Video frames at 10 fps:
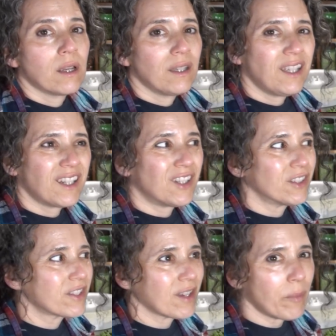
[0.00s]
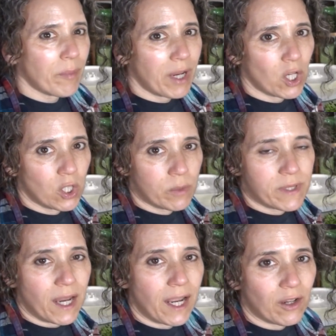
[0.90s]
you know, some of my
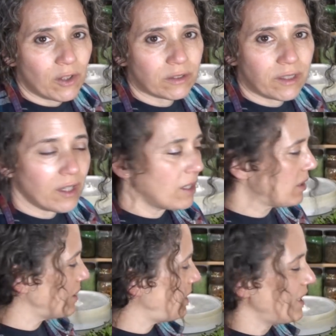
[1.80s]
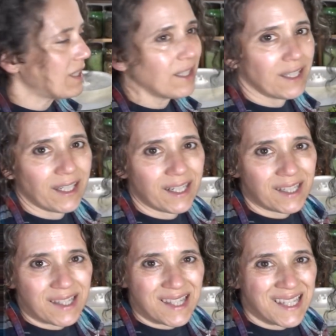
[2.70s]
herbs I don't, in the
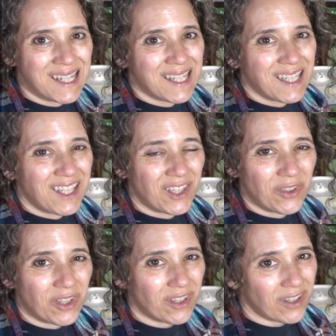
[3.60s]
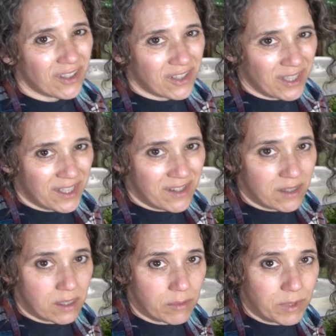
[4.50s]
dandelions, you know, there are dogs
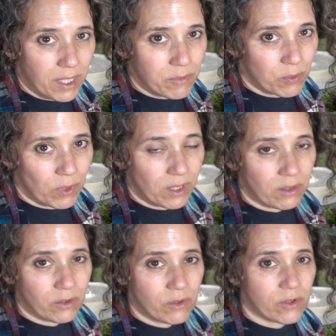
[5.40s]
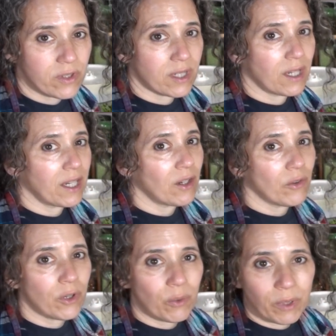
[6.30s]
that sometimes run loose and I
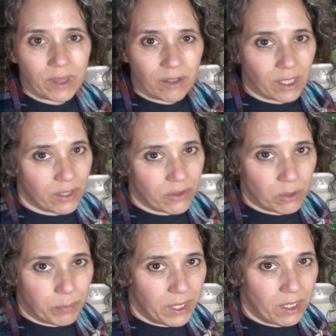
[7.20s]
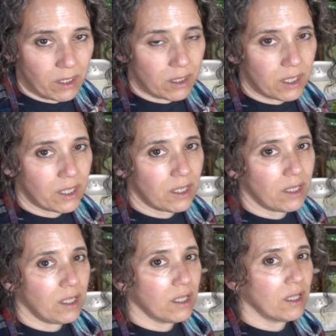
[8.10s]
don't know what they're out there peeing on
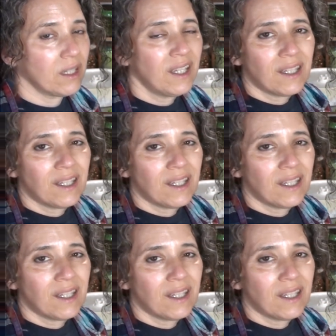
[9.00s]
and